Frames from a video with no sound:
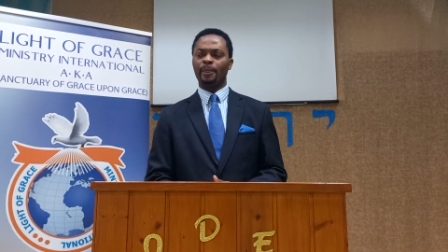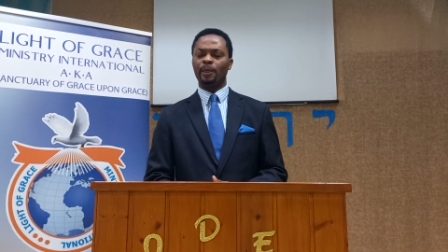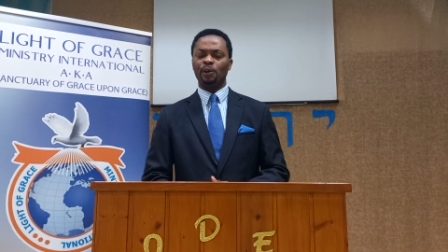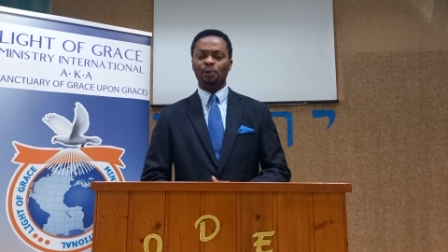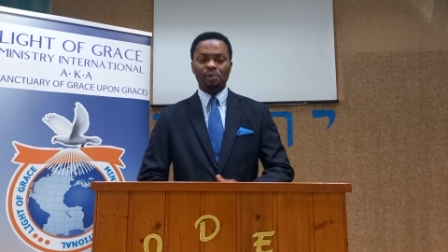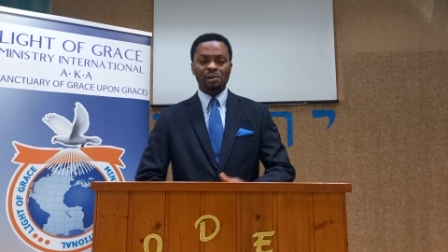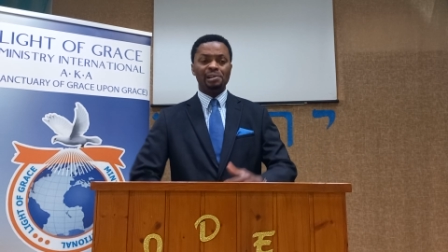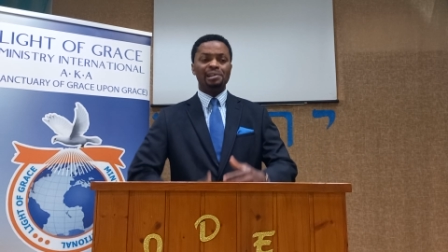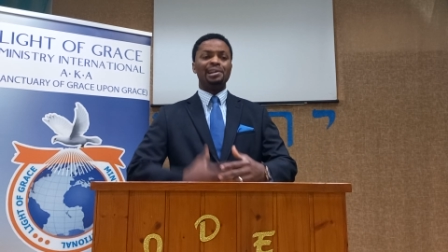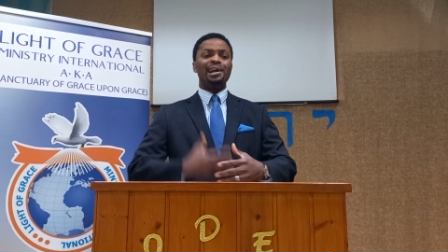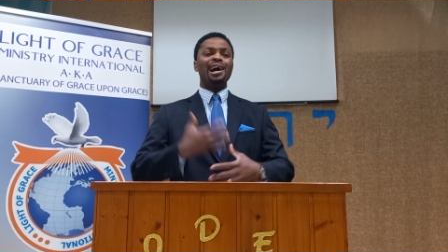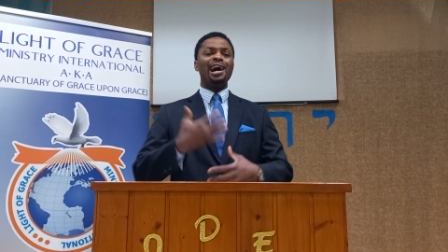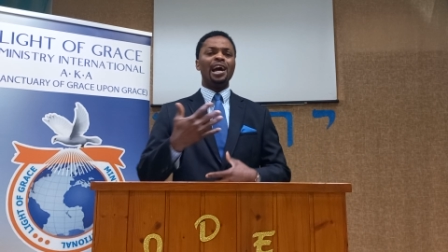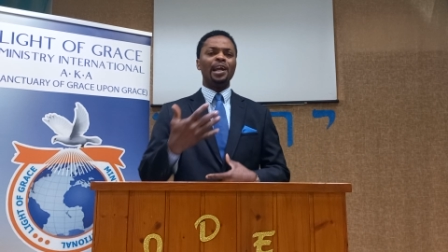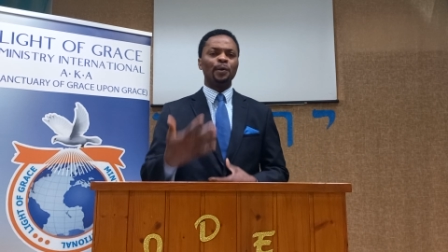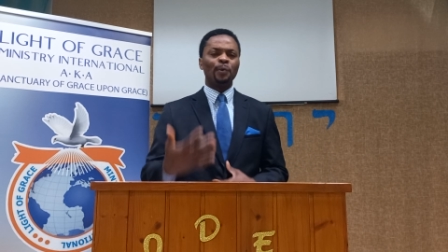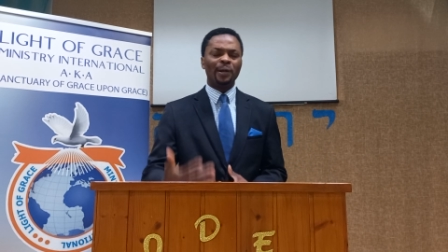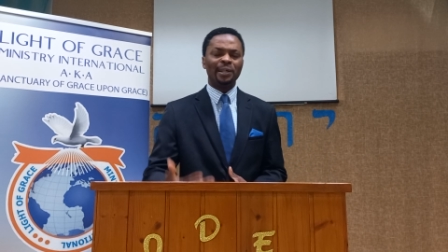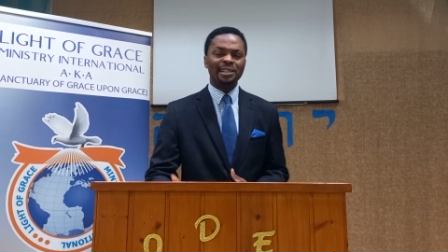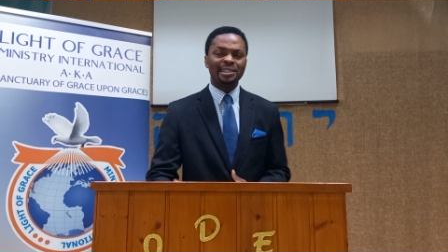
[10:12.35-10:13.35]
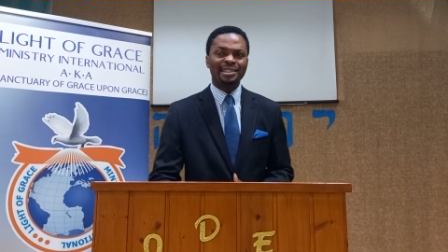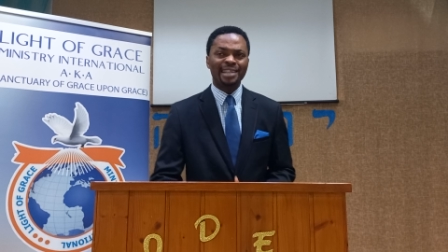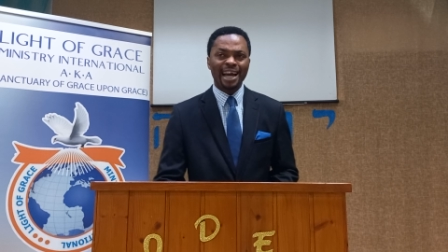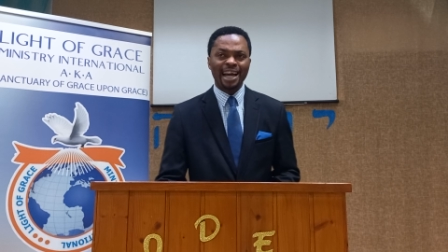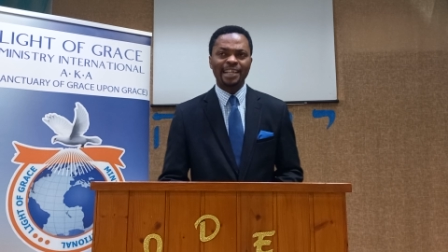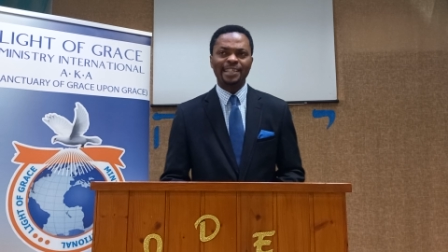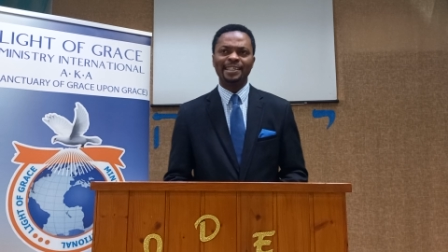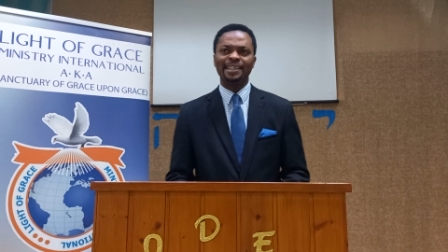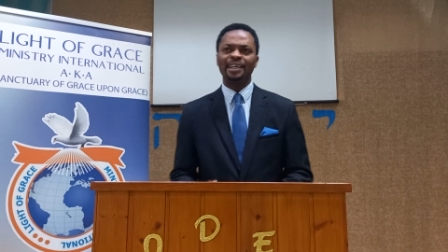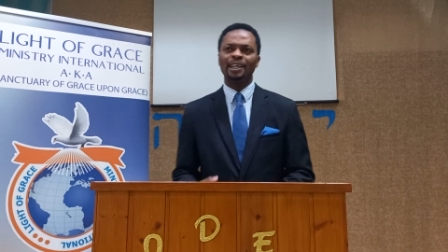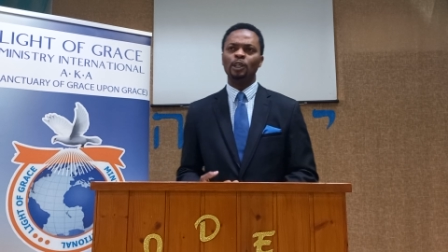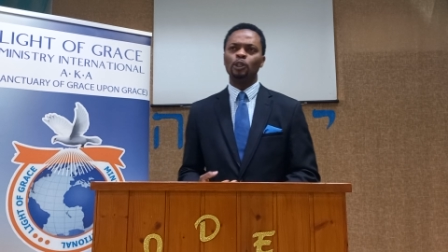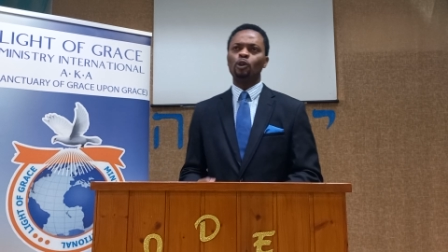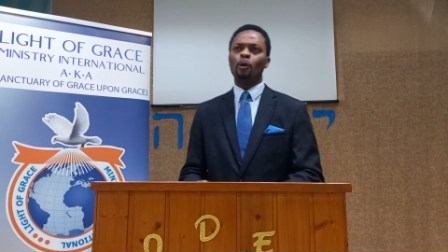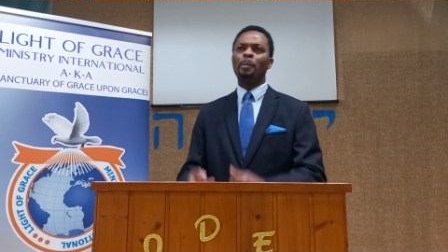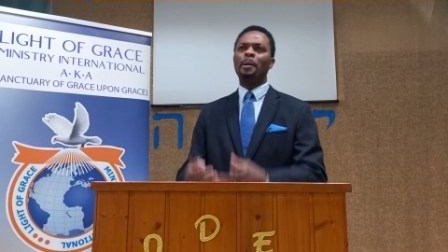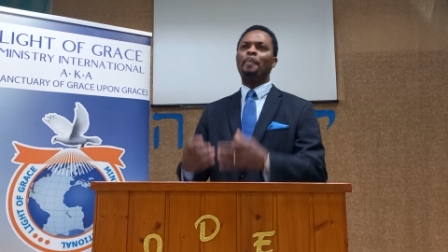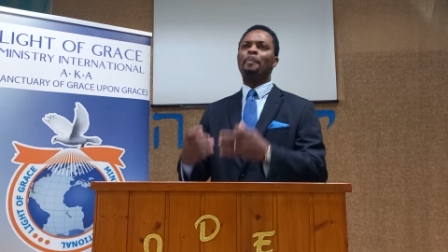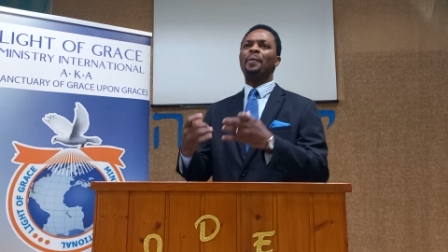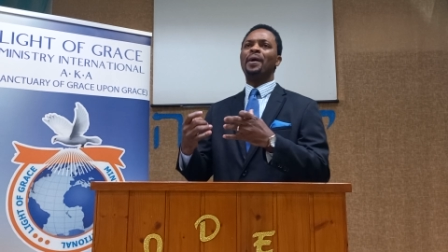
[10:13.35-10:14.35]
You learn what it takes to
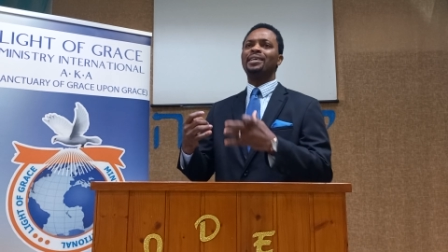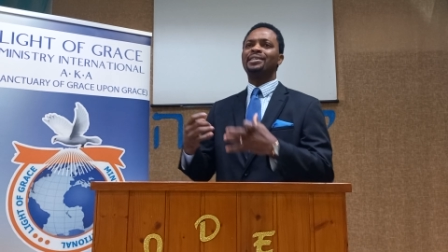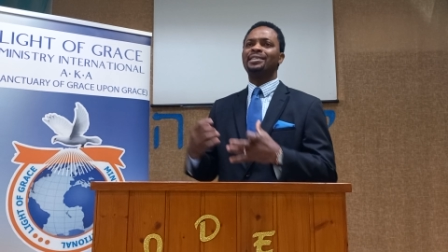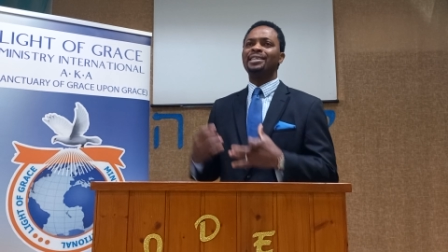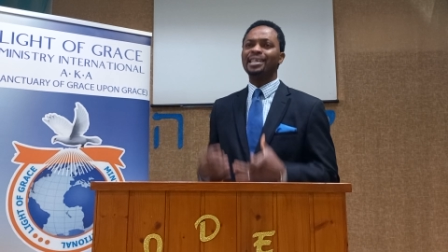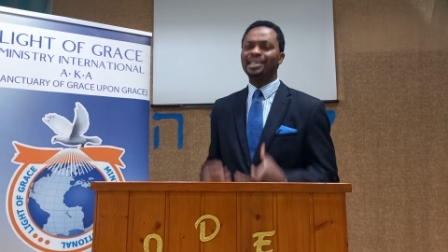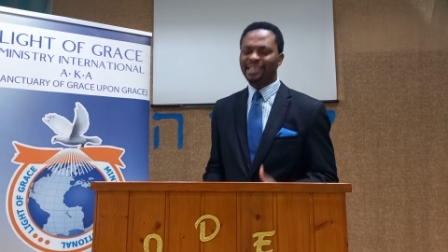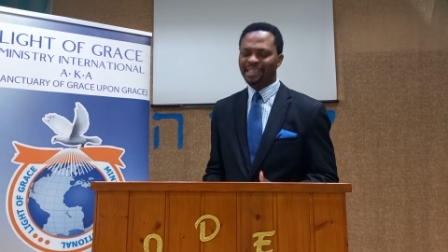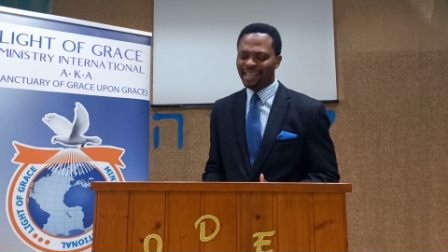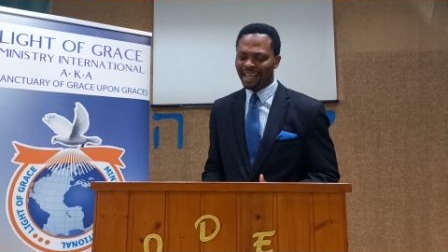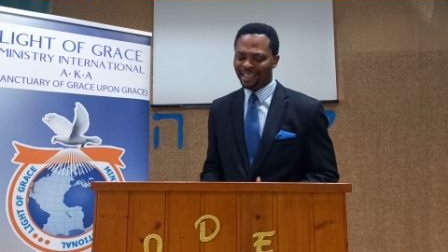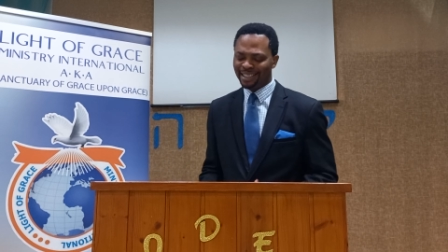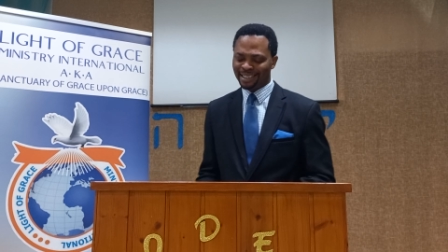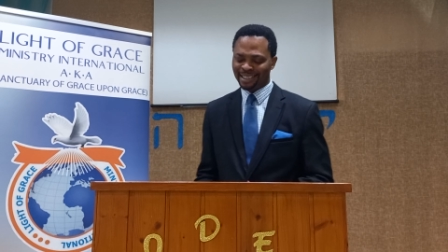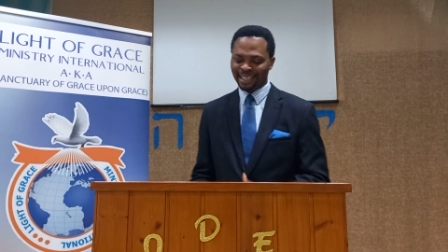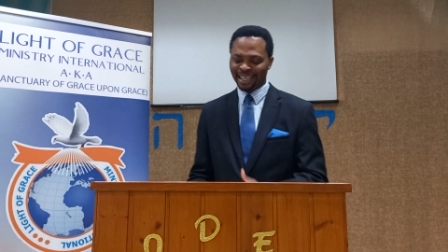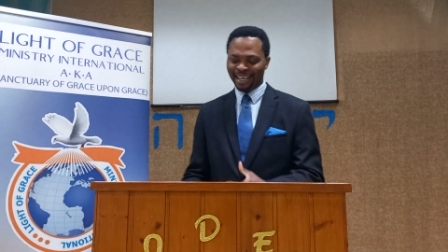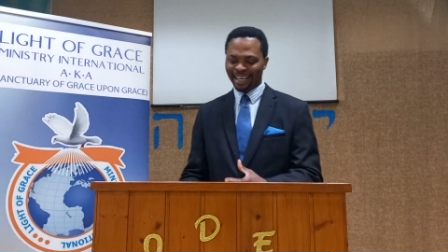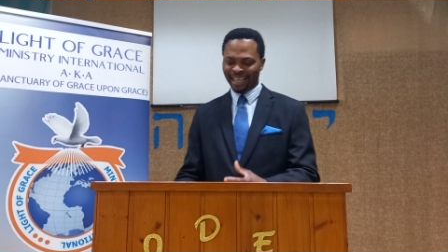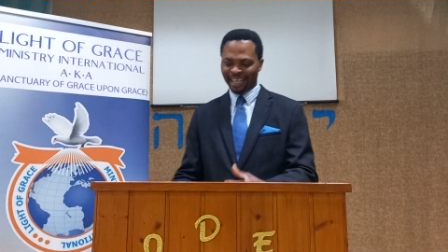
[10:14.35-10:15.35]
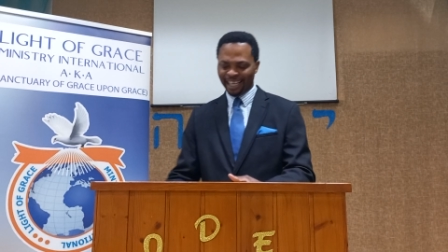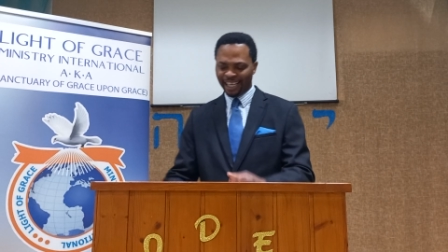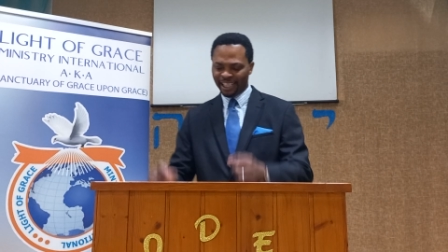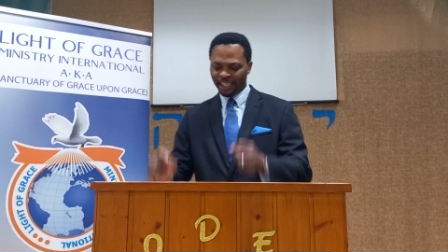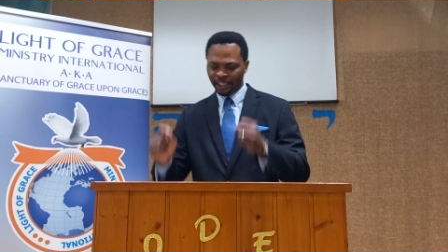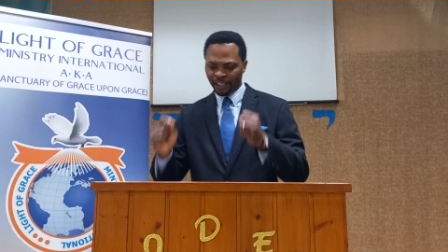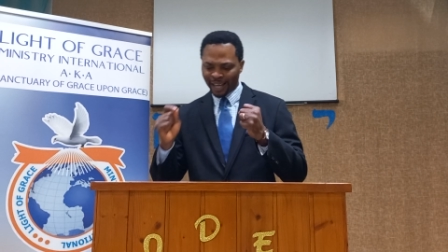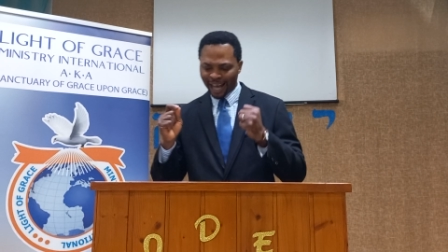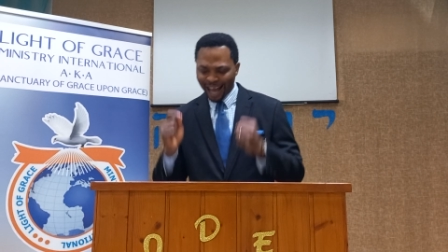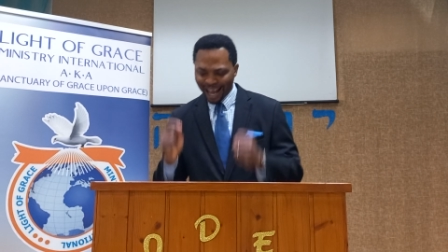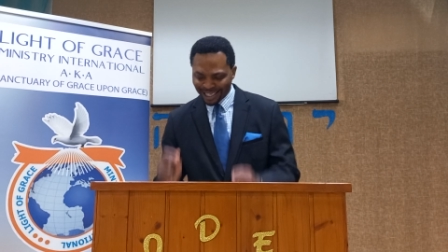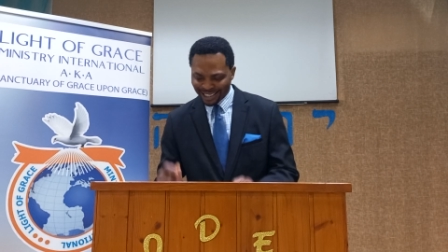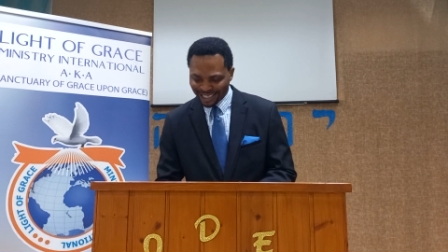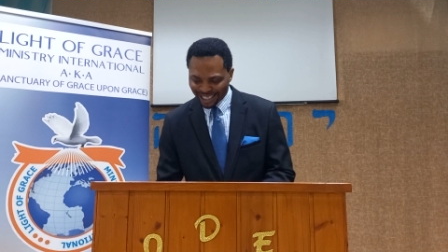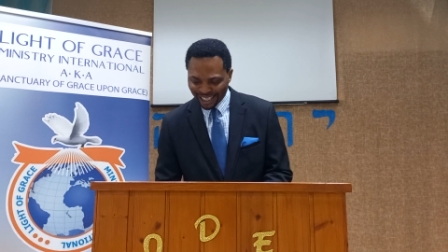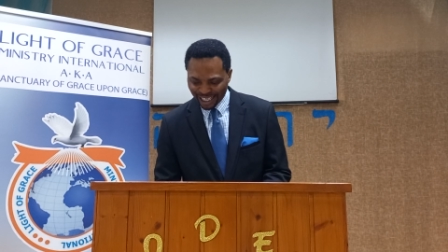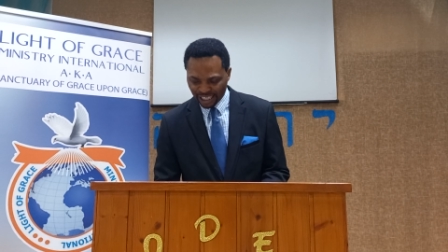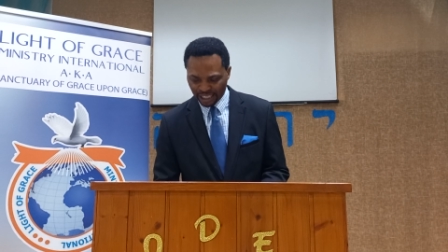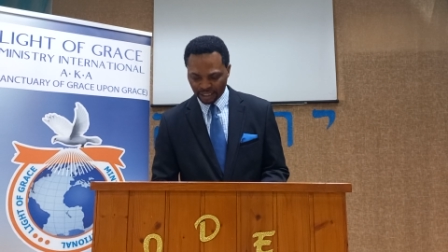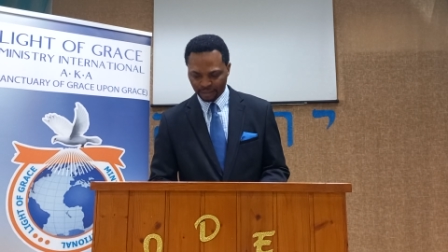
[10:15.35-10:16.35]
be persistent in
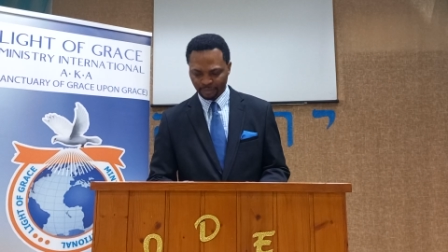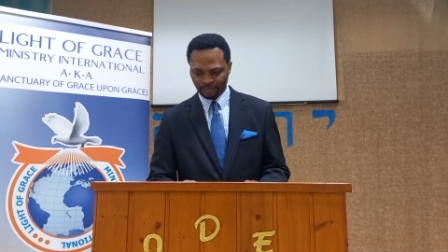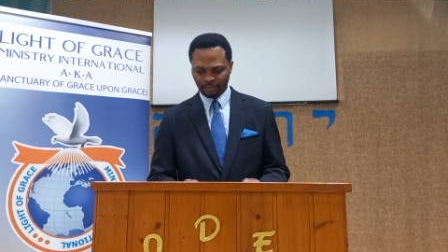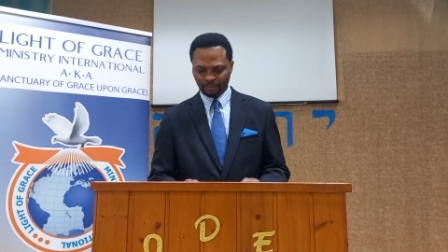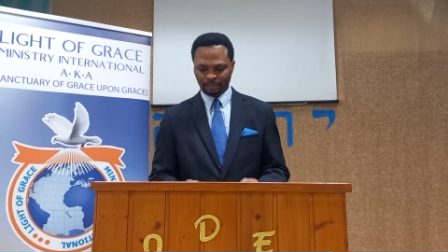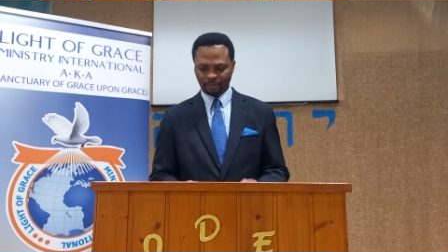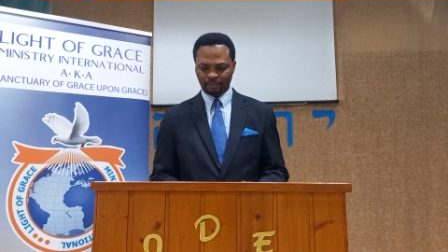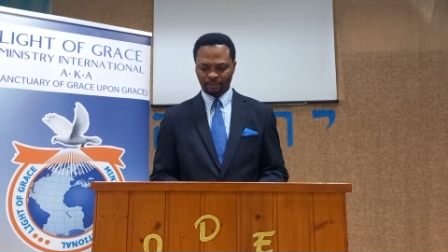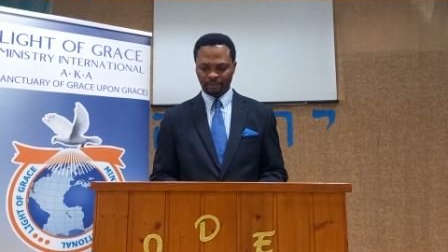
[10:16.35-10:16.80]
asking.